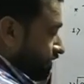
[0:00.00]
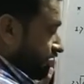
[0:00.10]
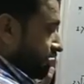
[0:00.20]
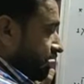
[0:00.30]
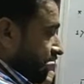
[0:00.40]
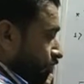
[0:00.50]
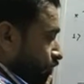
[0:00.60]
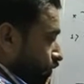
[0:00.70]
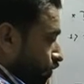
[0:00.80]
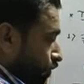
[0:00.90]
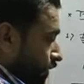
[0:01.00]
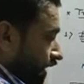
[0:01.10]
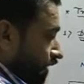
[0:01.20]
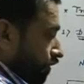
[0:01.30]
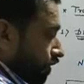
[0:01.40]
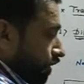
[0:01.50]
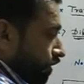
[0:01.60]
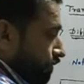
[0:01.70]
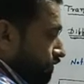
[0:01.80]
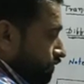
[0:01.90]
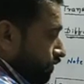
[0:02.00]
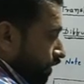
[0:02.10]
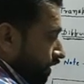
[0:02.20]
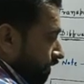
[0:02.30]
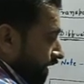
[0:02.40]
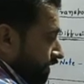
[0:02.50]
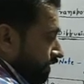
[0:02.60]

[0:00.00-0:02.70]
the movement of solvent